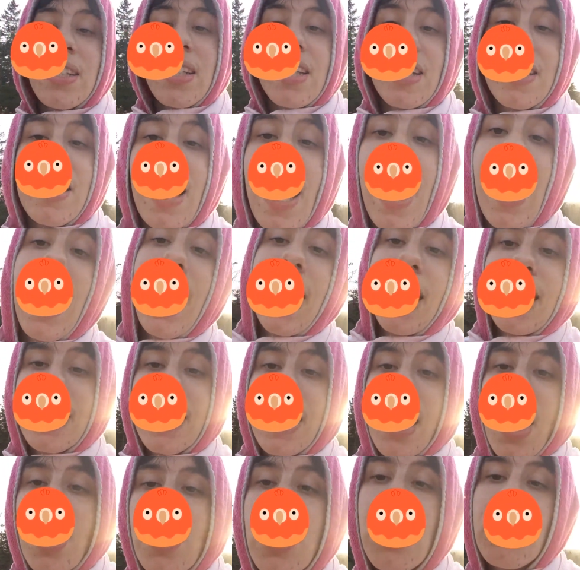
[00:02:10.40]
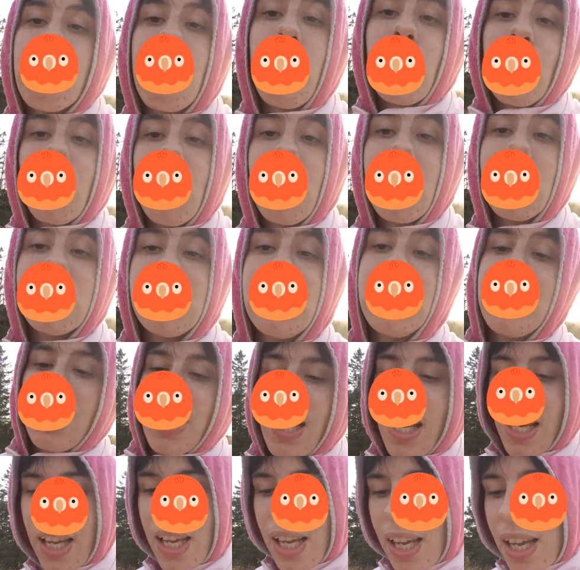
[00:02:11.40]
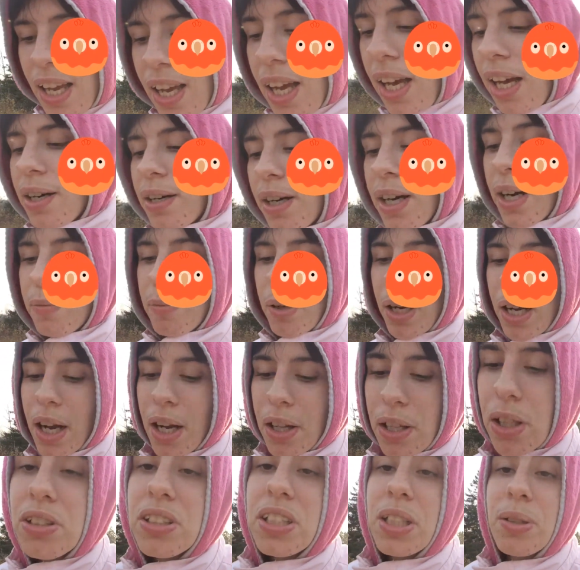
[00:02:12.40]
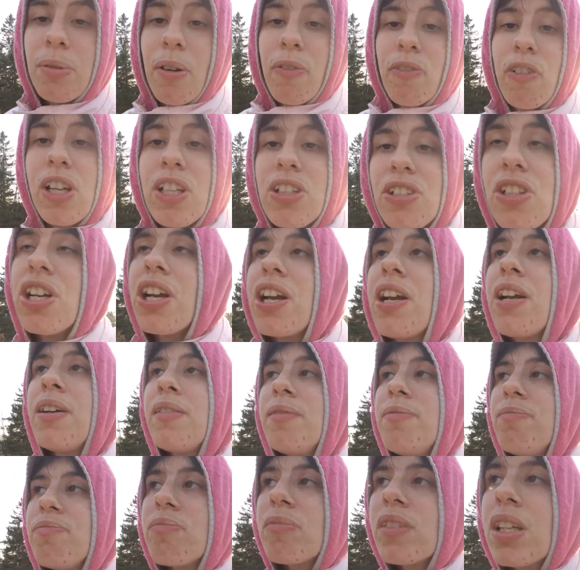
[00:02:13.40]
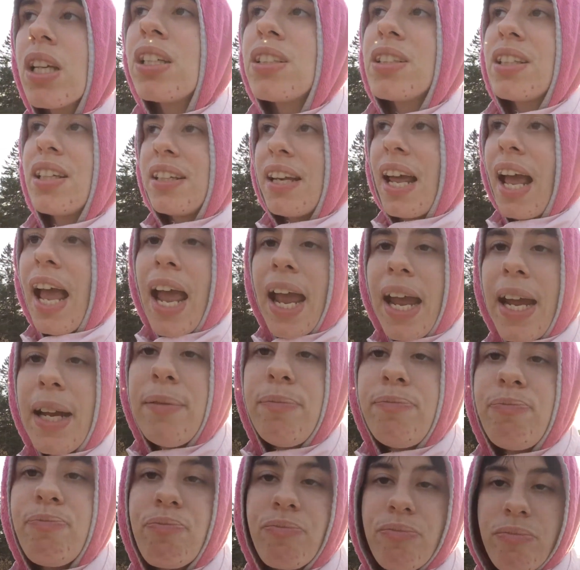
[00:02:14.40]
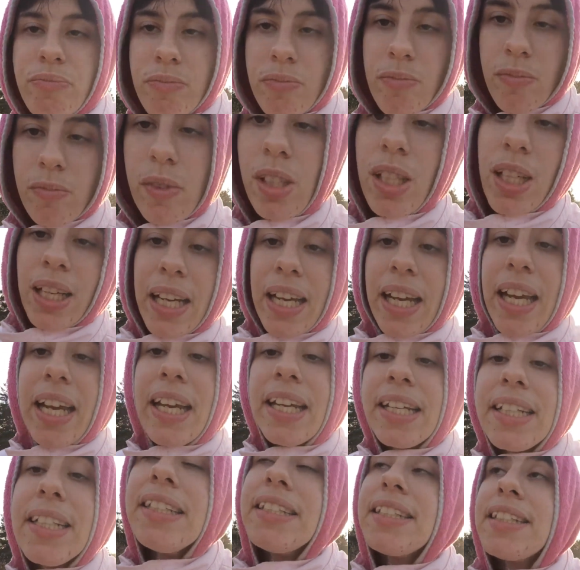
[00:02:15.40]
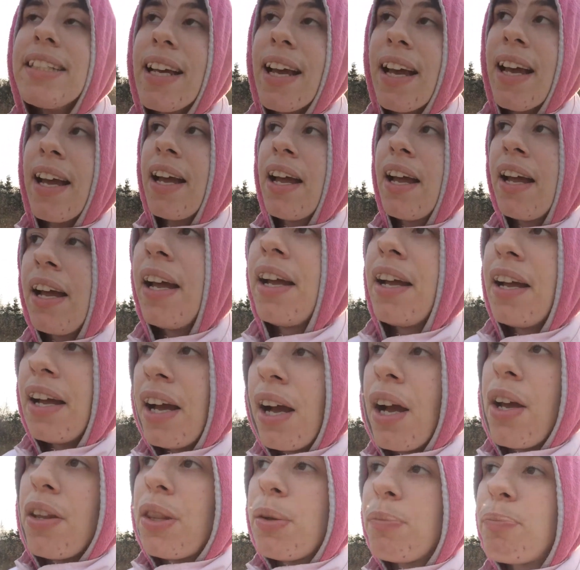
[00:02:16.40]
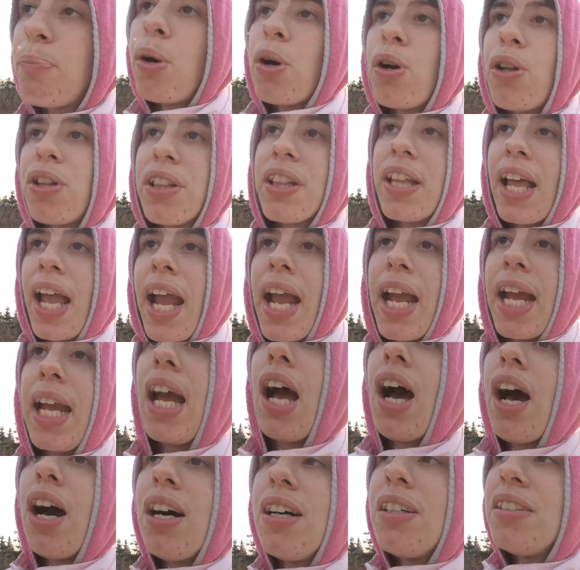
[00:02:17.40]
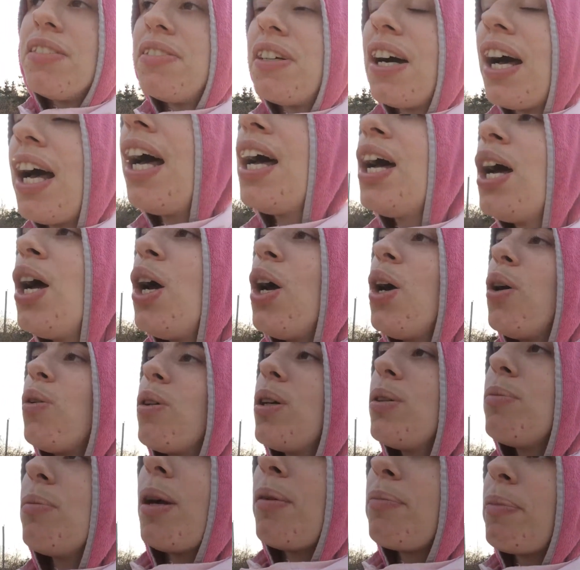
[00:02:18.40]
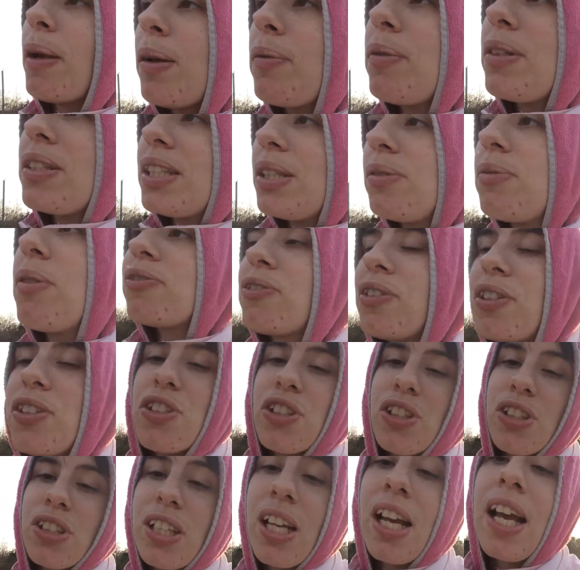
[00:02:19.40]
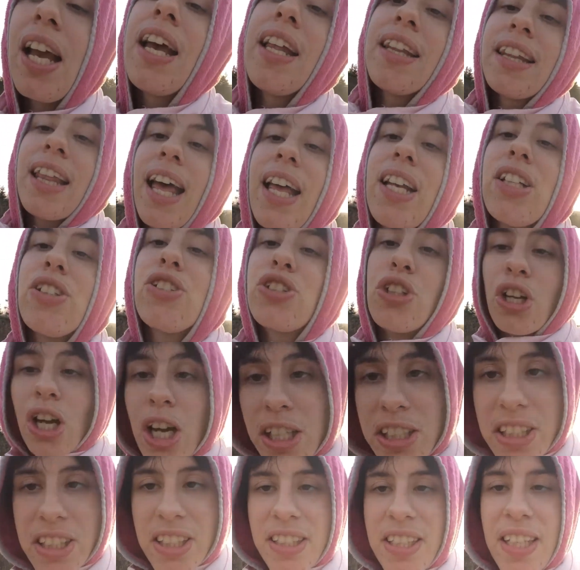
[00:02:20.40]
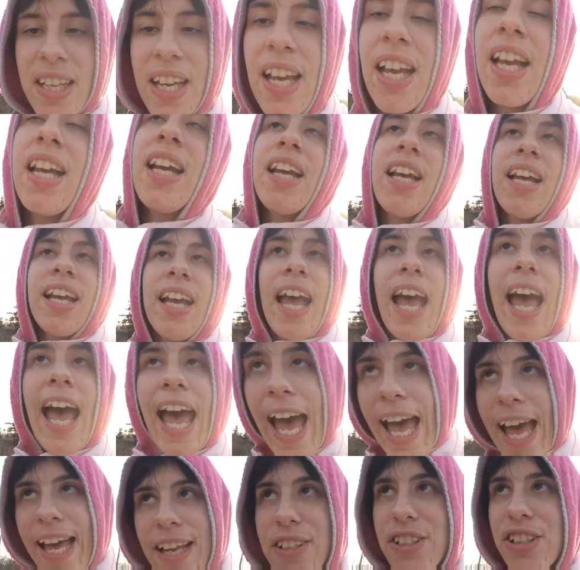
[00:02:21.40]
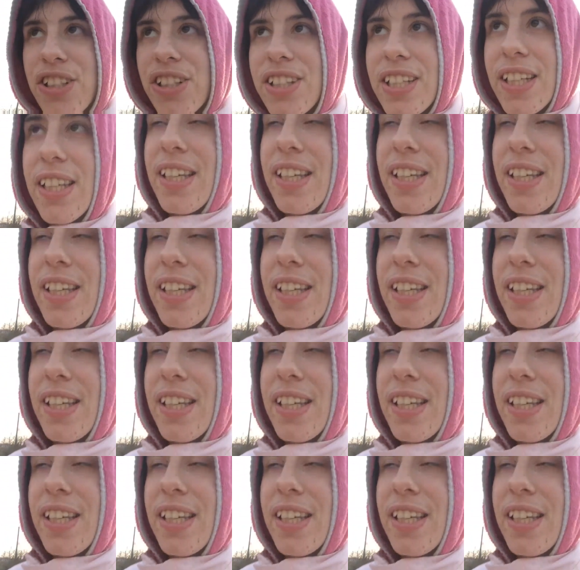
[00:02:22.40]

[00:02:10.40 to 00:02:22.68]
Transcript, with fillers: today, the other birds, uh, my other zebra finch, today is the birthday of one of my baby zebra finches that just hatched